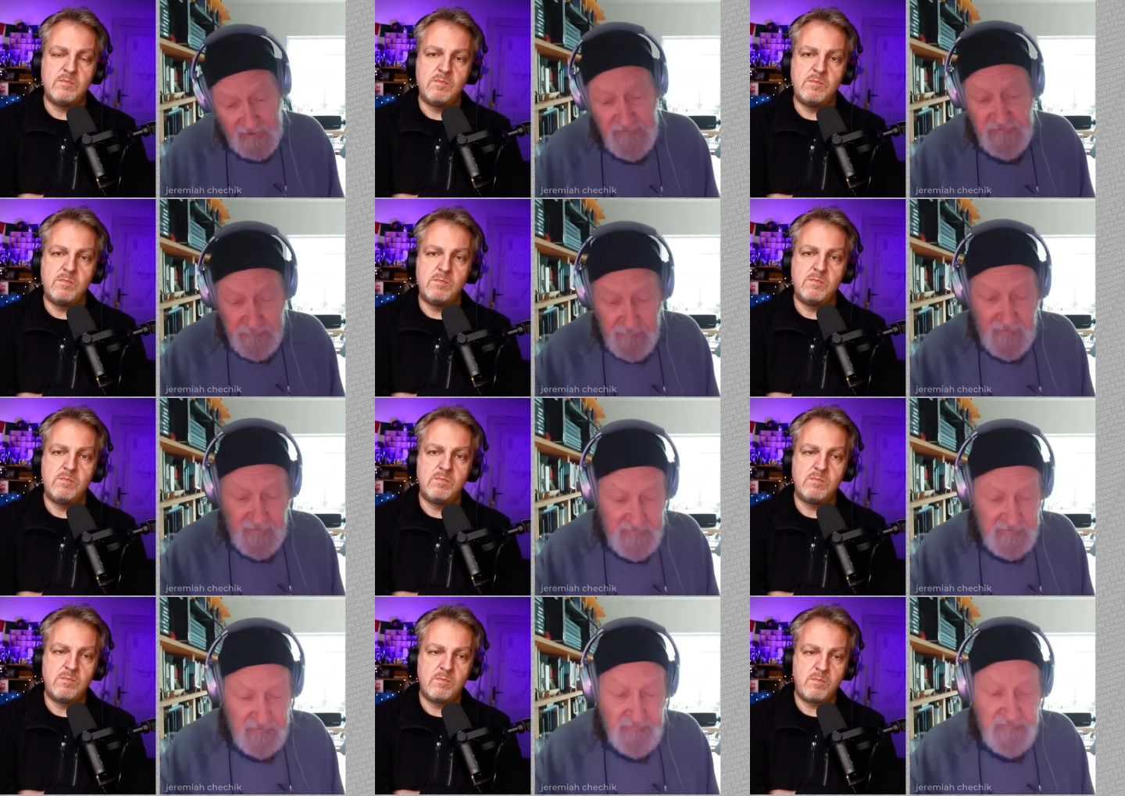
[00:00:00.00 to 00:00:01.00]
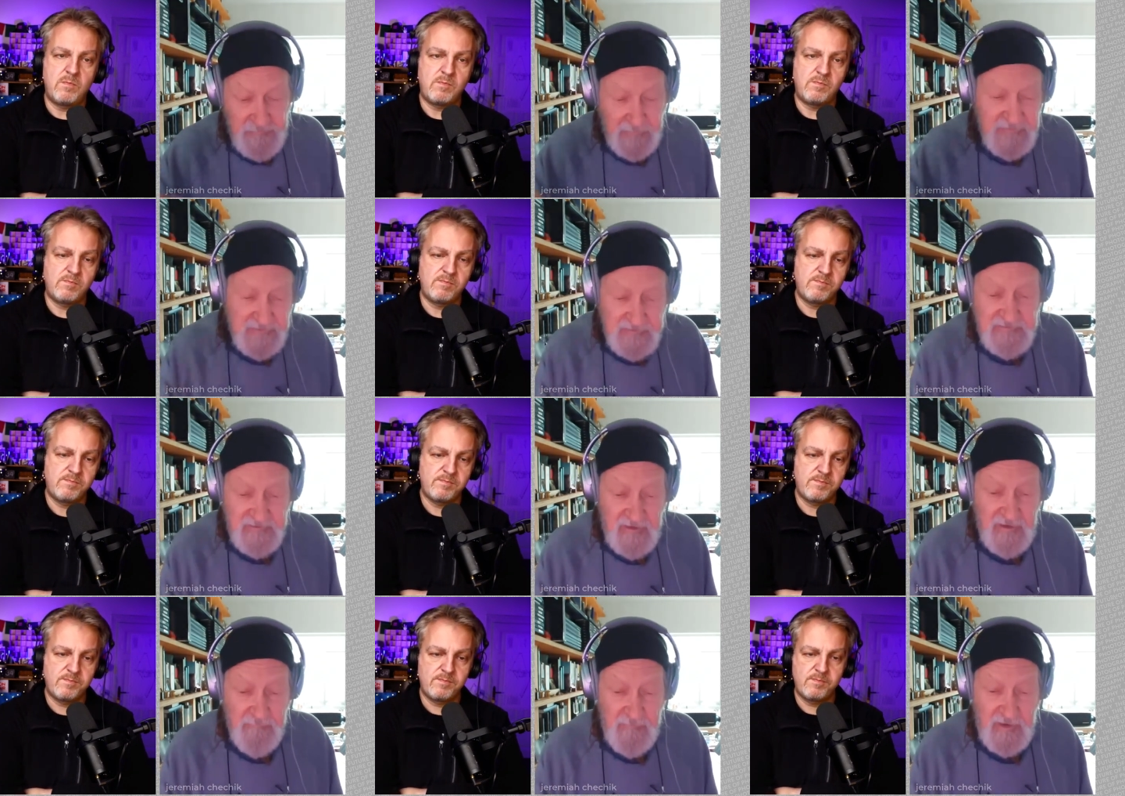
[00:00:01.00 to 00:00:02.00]
Speaker 1: and uh, you know, spent a little
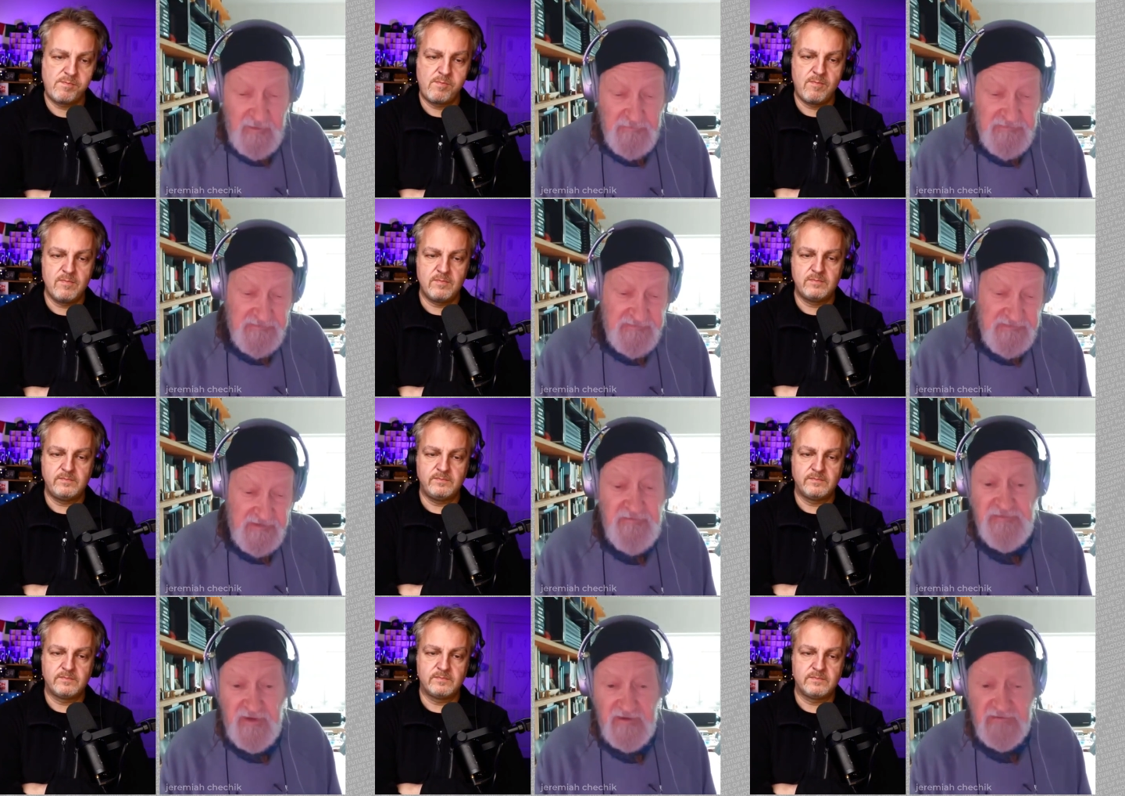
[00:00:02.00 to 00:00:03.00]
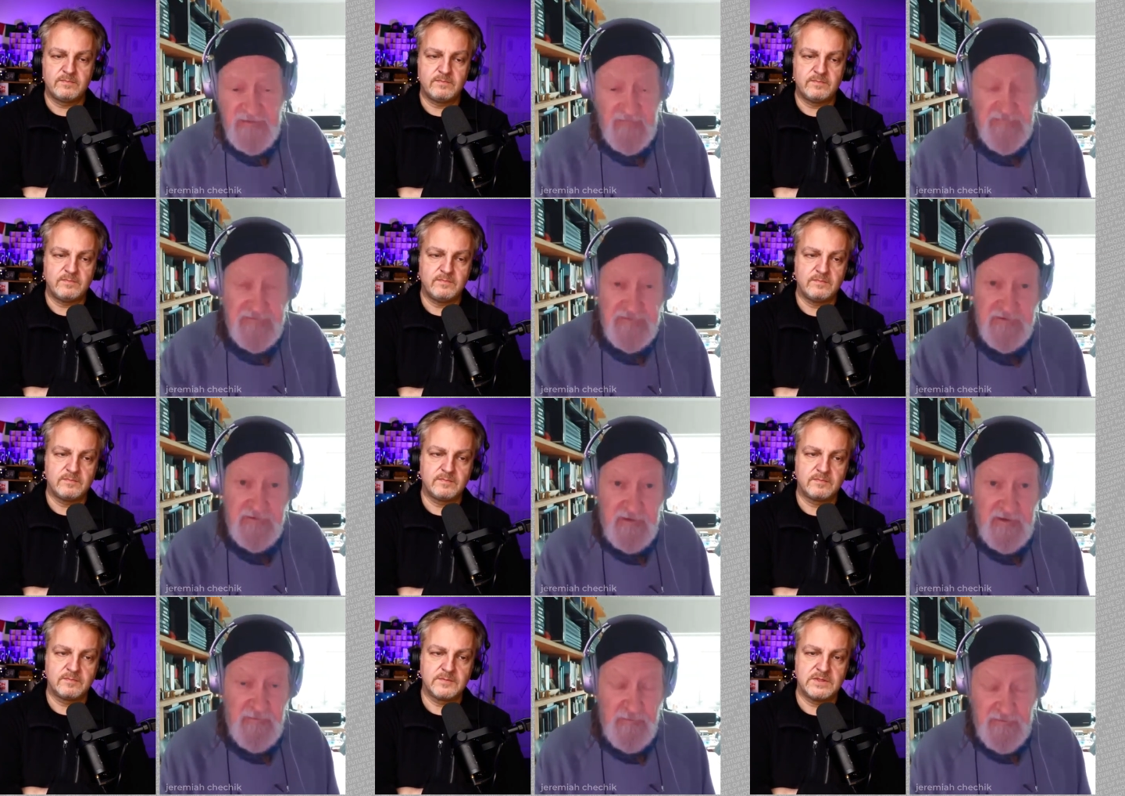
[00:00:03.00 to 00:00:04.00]
time uh, with the chief science officer
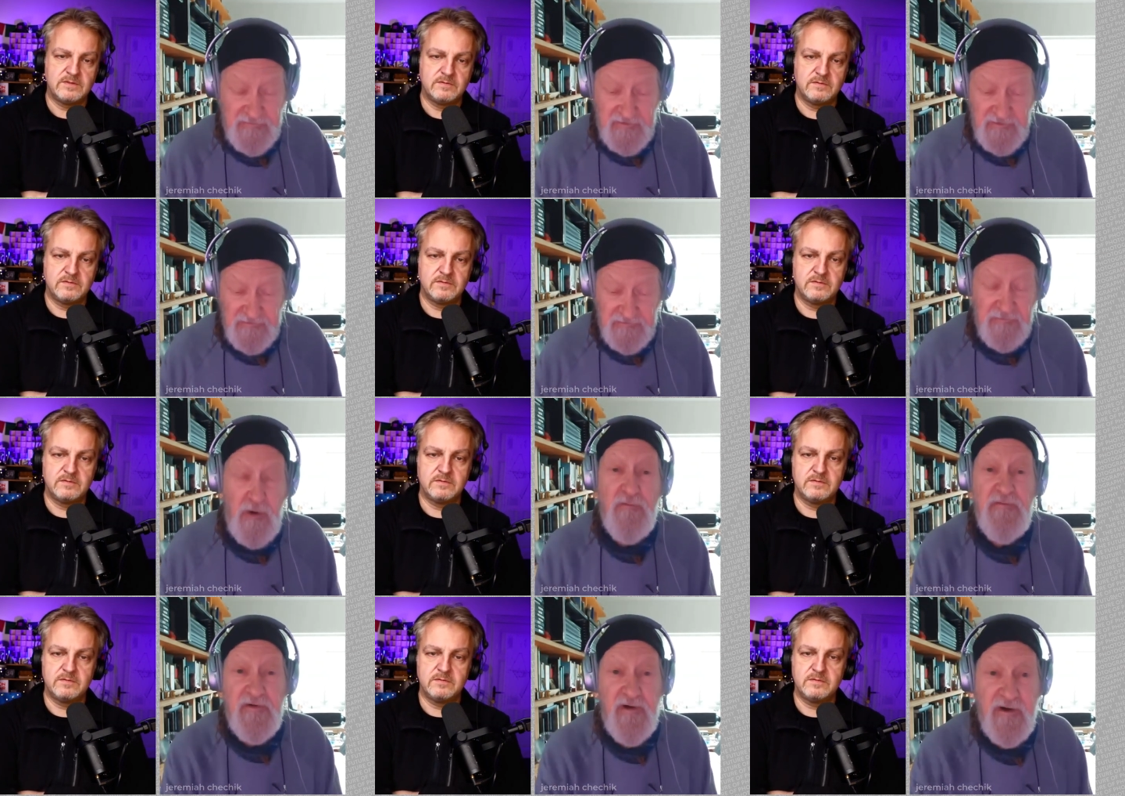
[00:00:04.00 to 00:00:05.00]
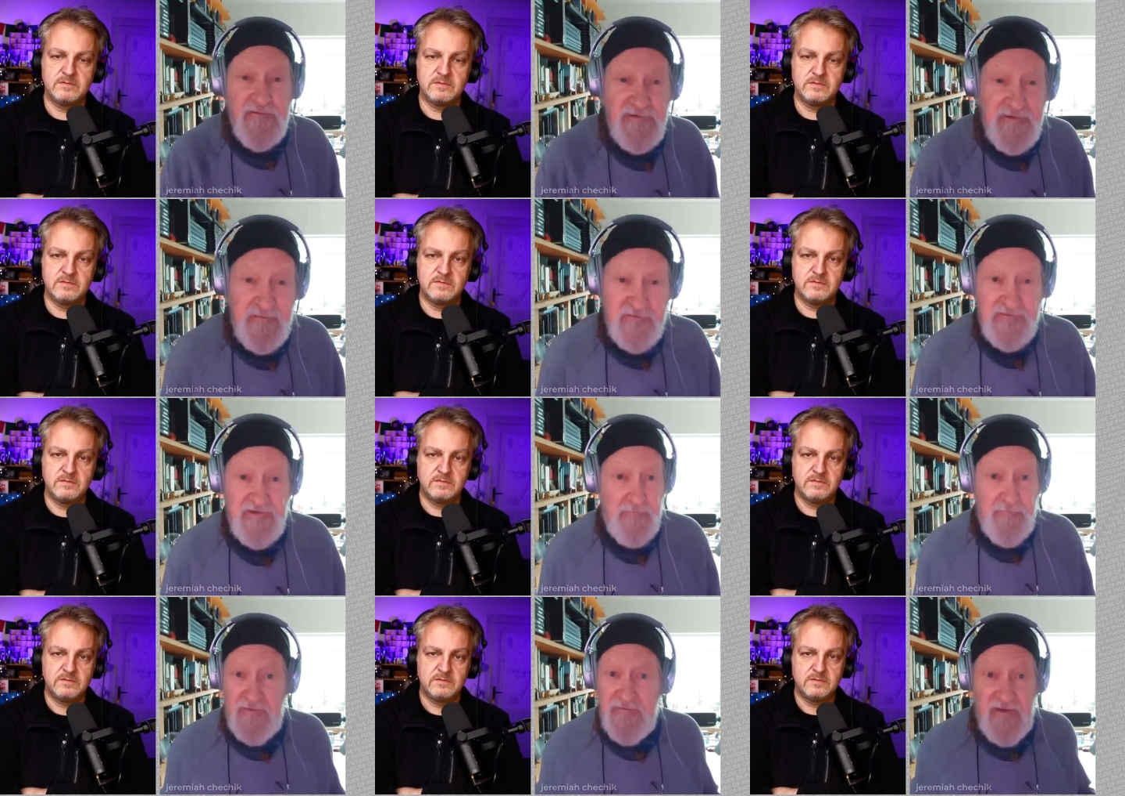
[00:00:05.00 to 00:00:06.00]
with his rover underneath the
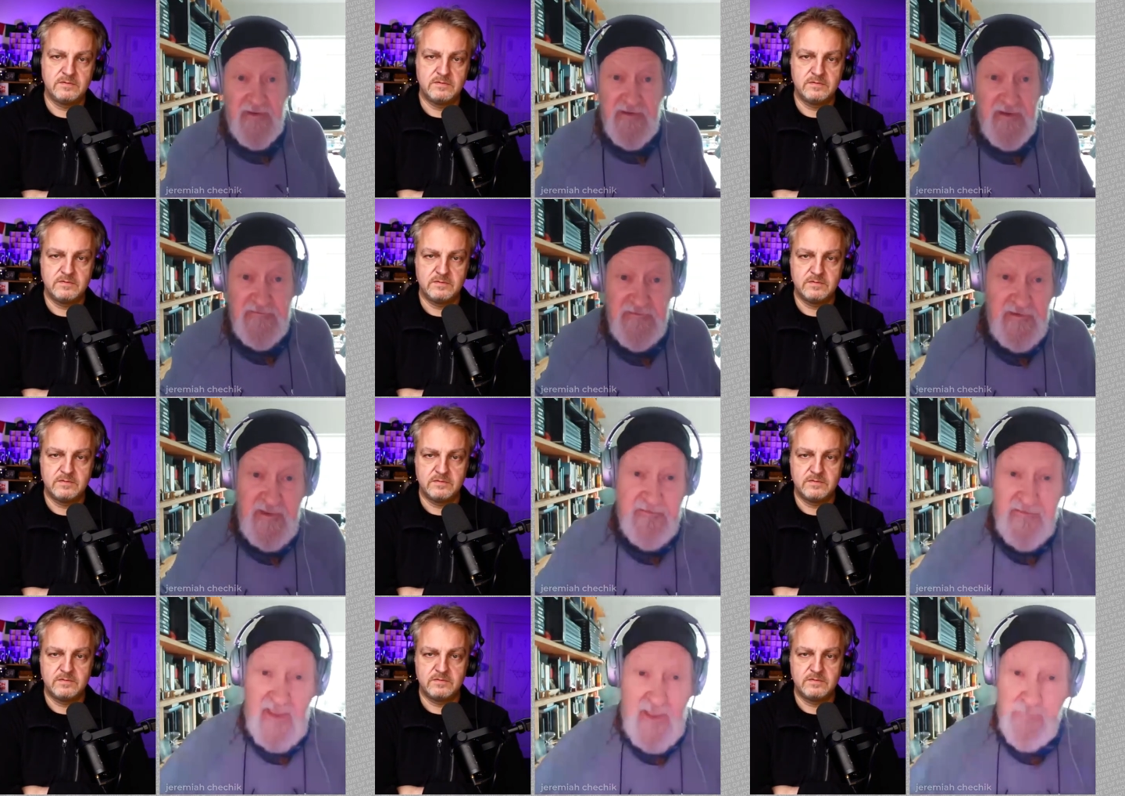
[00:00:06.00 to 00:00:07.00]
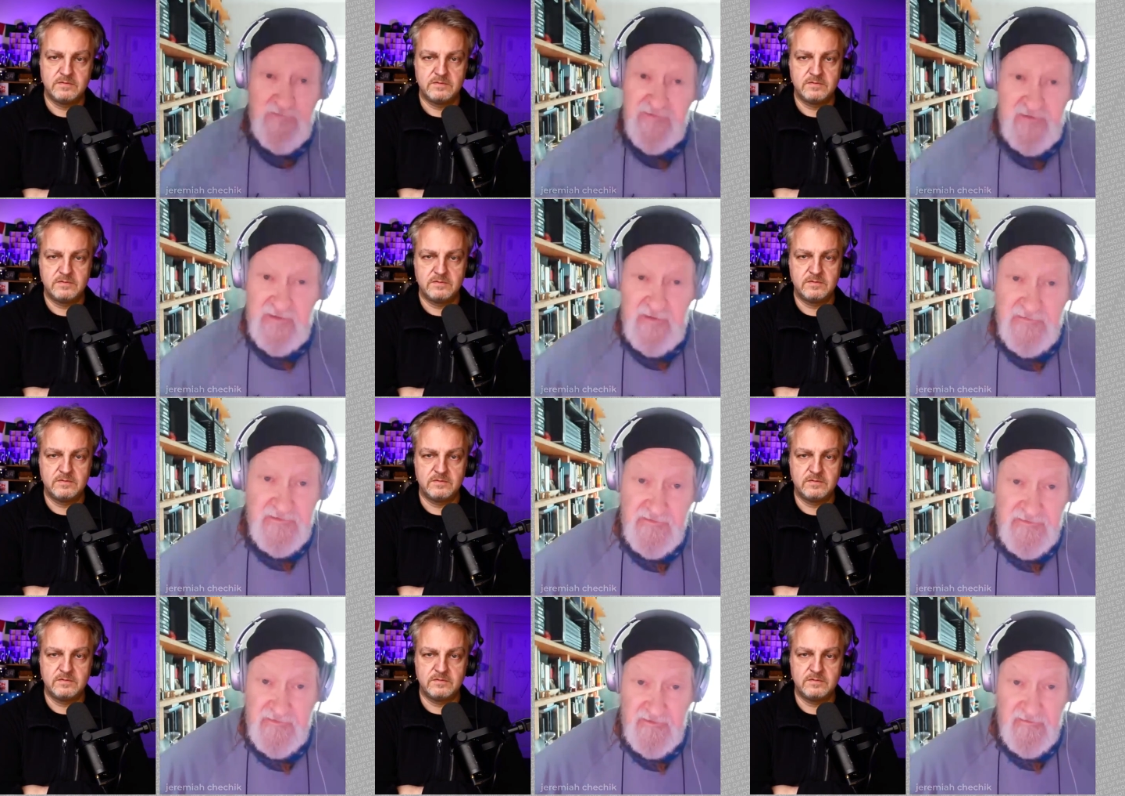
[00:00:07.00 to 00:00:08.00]
ship, and it's like the Amazon
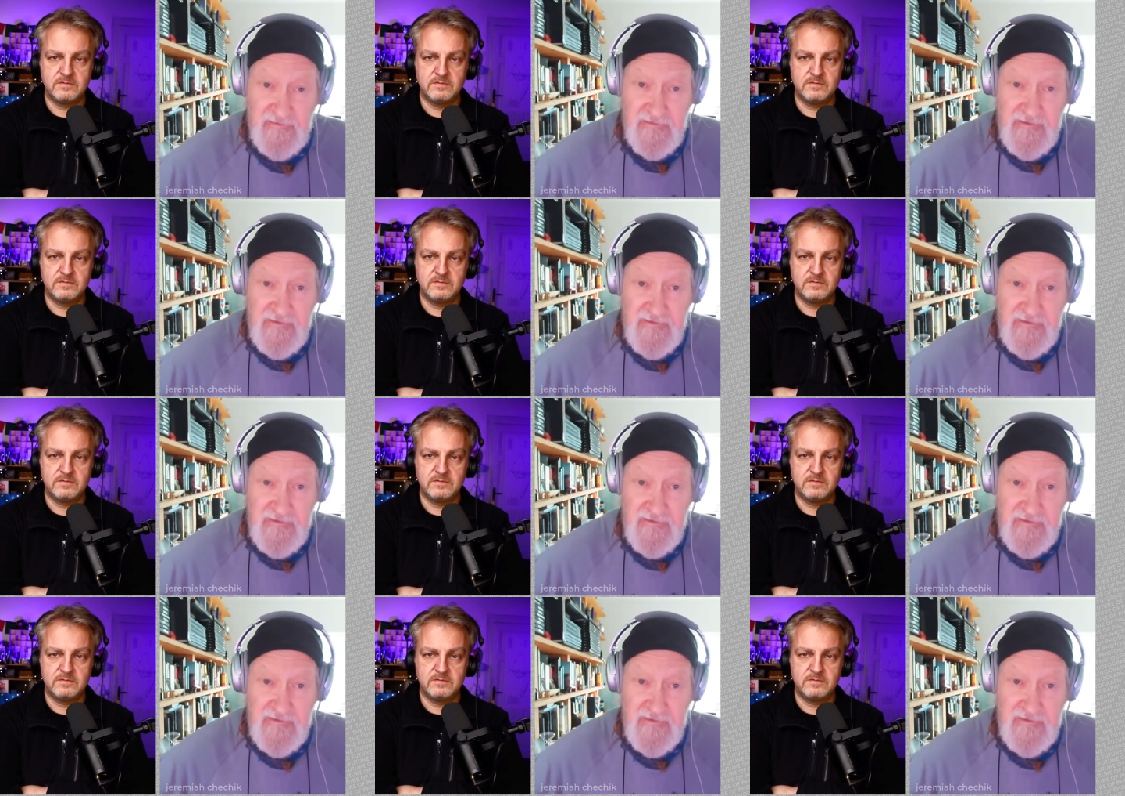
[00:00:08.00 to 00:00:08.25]
underneath there.